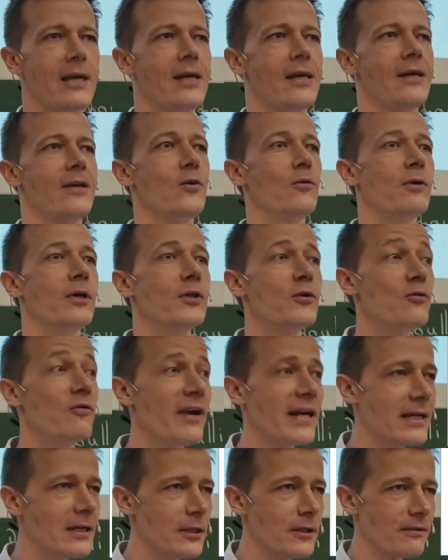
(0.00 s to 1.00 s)
You want to
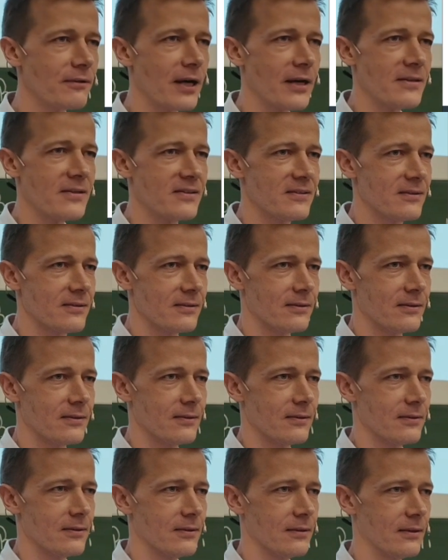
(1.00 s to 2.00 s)
regularize,
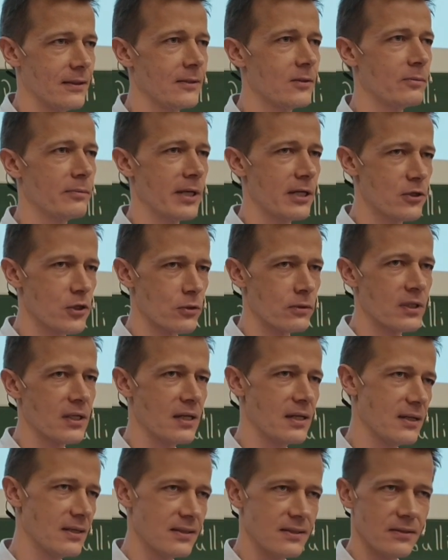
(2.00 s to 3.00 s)
right, to make sure
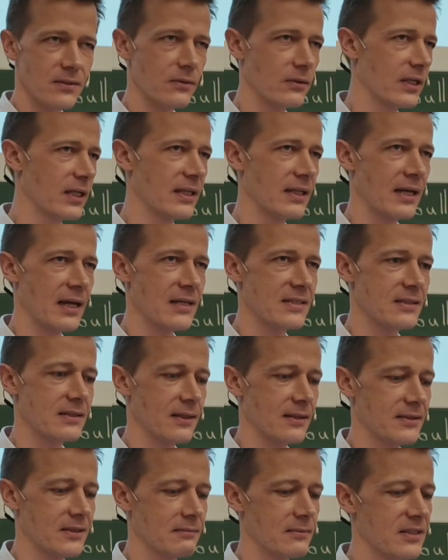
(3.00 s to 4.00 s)
that you don't get nasty
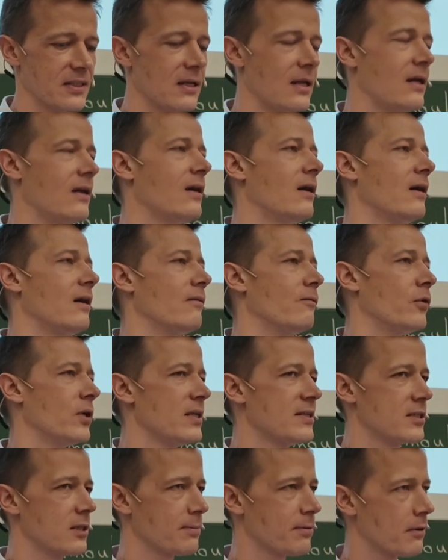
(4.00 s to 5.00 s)
estimates. What
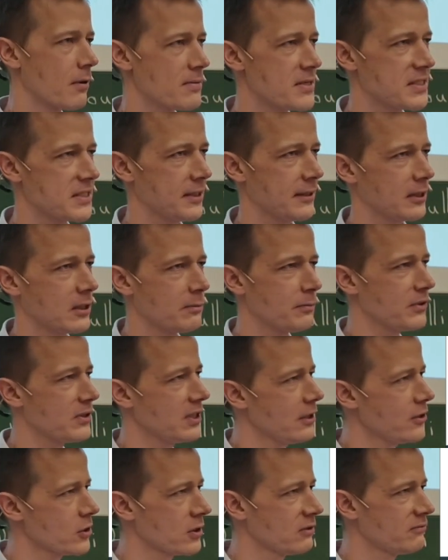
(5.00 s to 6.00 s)
is the probabilistic
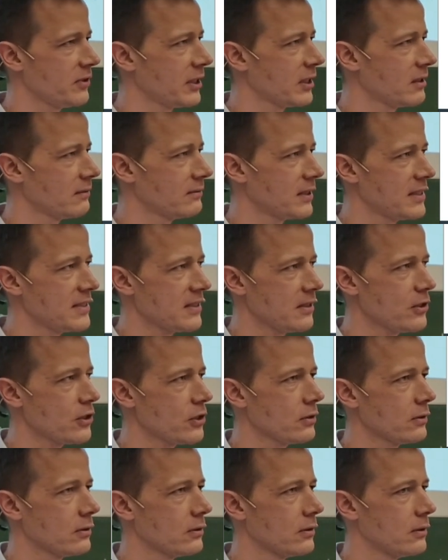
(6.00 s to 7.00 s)
interpretation of regularization?